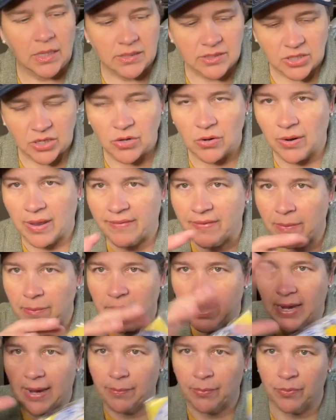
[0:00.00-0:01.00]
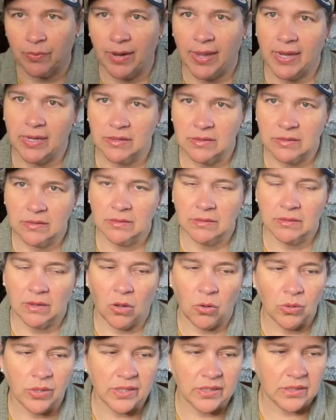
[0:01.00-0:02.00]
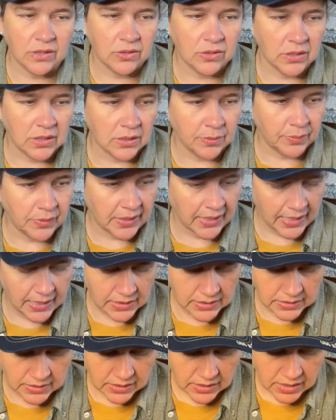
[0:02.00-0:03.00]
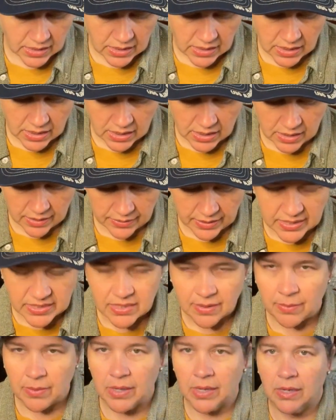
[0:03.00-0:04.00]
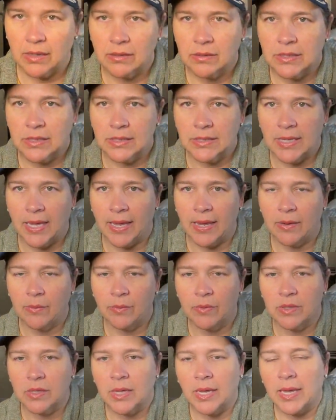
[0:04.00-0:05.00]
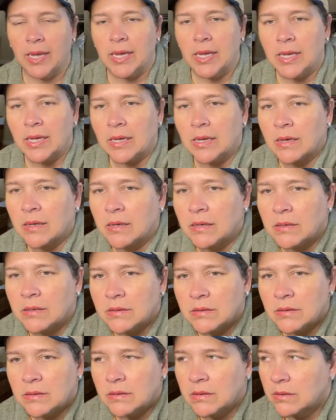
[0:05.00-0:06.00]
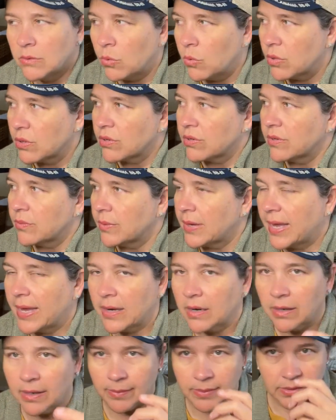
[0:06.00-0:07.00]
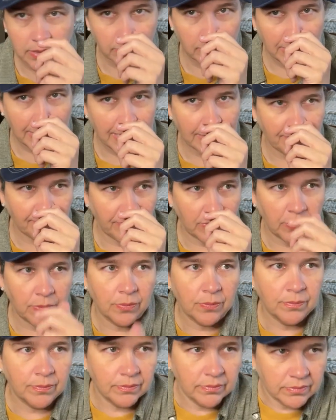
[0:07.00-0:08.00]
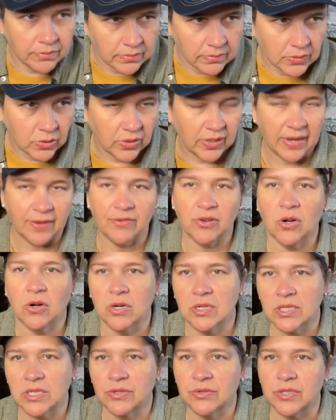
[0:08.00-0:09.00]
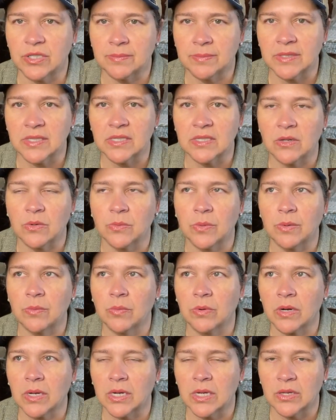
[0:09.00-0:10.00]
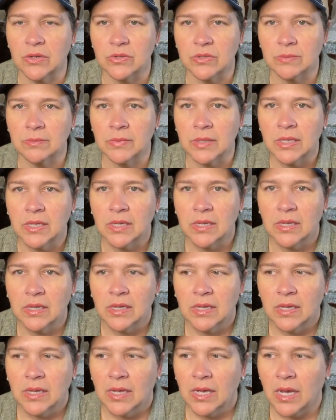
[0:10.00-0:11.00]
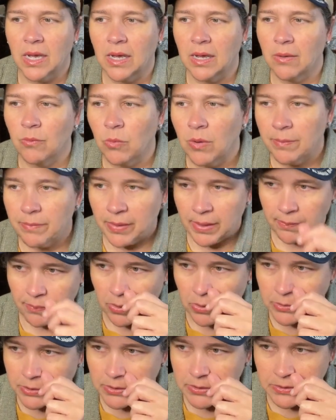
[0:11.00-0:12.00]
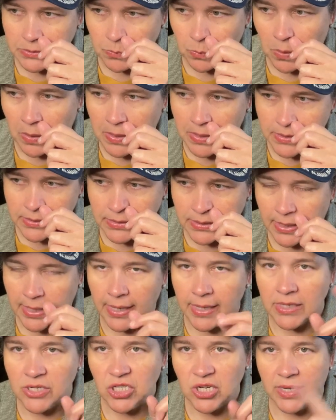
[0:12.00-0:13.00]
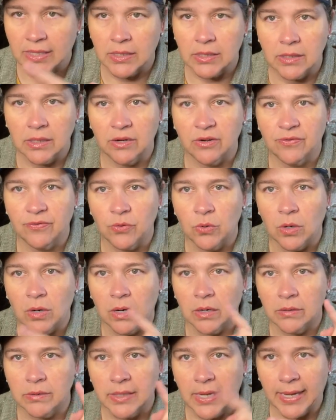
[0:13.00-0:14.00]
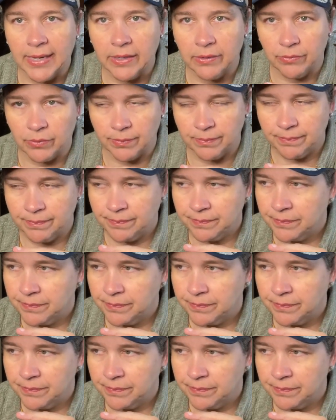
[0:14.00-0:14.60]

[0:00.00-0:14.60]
So you don't have that big apparatus holding the plate. These come in today with a order that we had on Amazon. We got a few gift cards at Christmas, so we were going to use them. And one big purchase was a chandelier for our dining room.